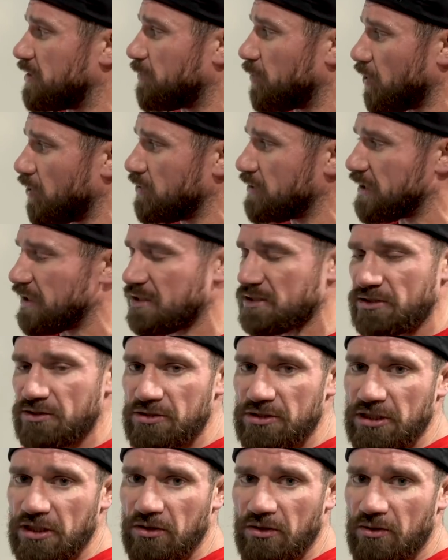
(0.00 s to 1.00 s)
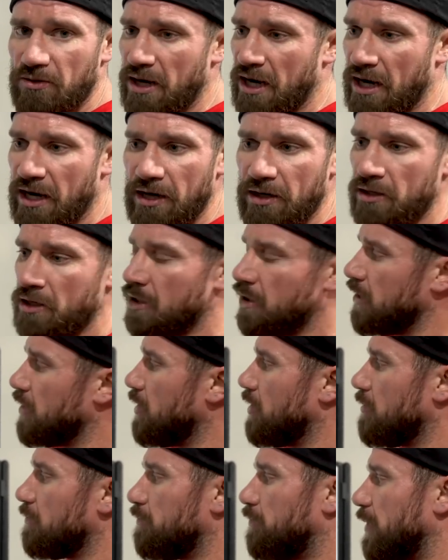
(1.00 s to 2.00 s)
and the protein's usually a little higher,
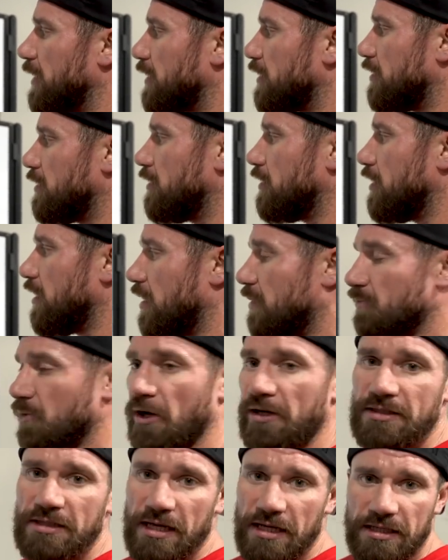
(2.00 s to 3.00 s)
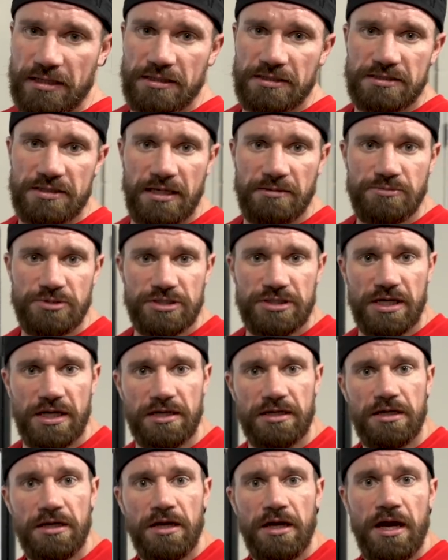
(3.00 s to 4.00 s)
but I'm not taking the same
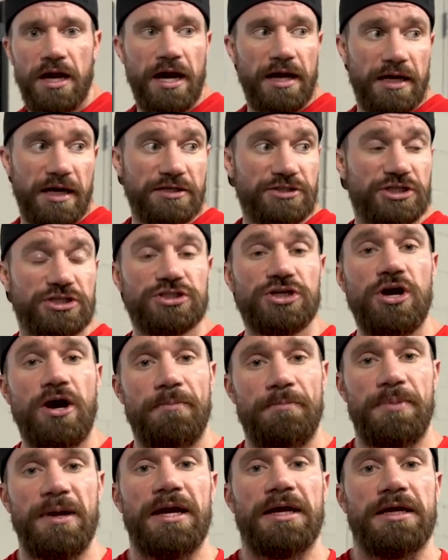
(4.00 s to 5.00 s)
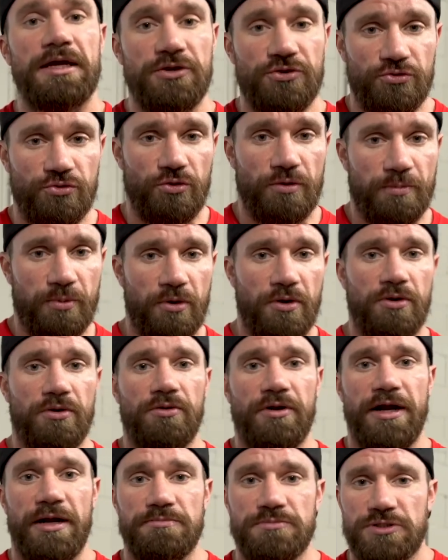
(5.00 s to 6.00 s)
shit. And I just got back into a
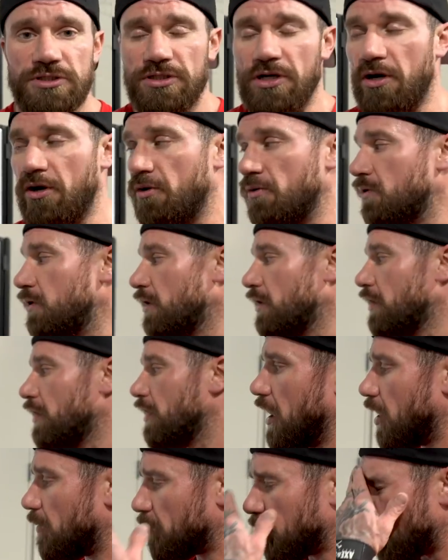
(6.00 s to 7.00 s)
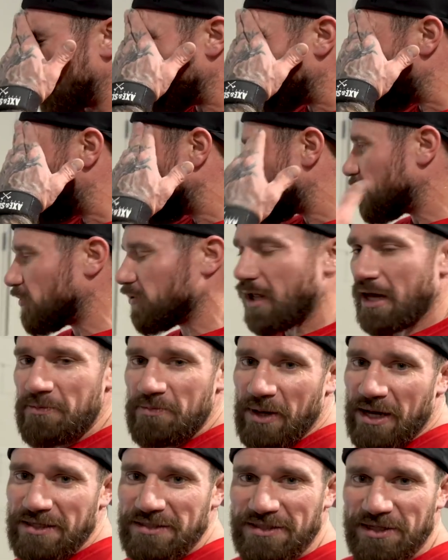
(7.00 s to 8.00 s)
program. So I'll probably do a little
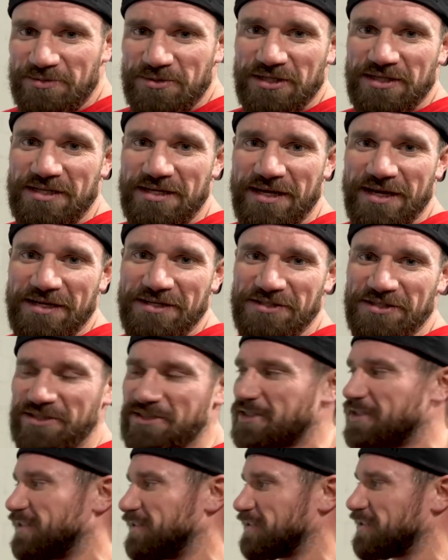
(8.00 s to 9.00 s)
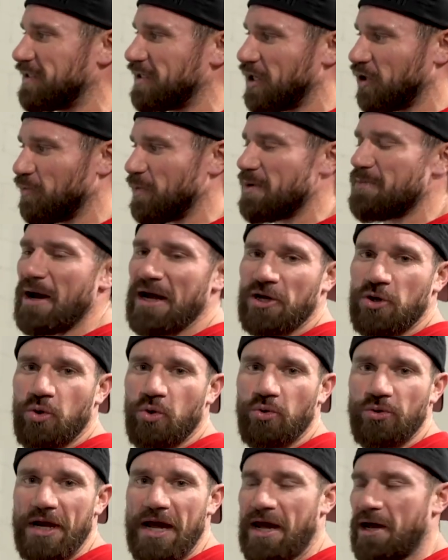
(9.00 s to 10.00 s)
light biceps at the end just because it'll be my
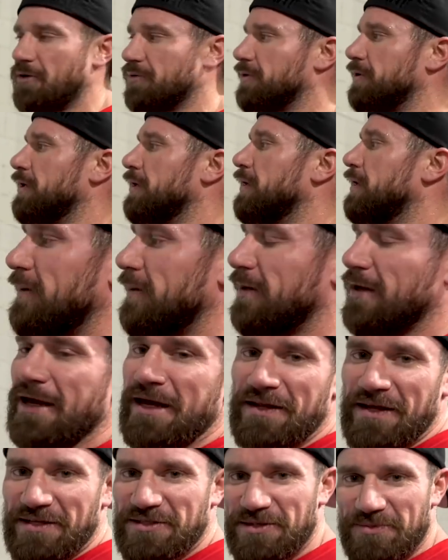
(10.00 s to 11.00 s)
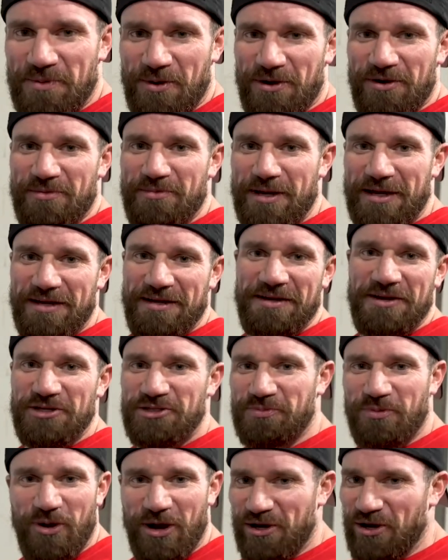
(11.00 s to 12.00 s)
cool down. And that's a part of me.
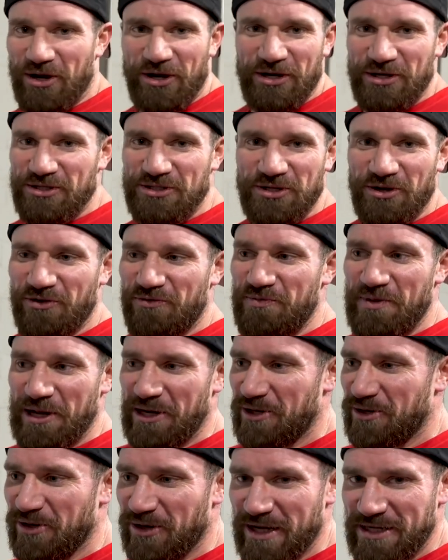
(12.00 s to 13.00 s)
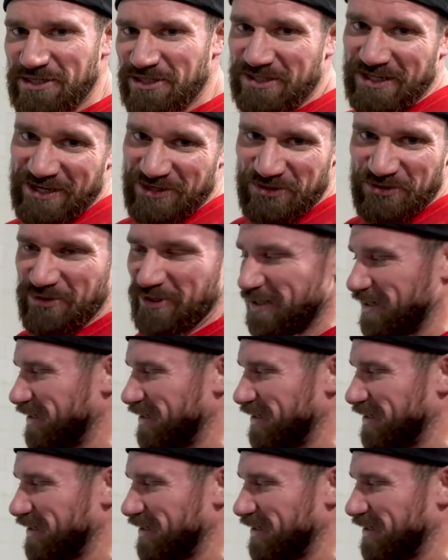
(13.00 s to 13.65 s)
It's probably not gonna serve me any good. I just like doing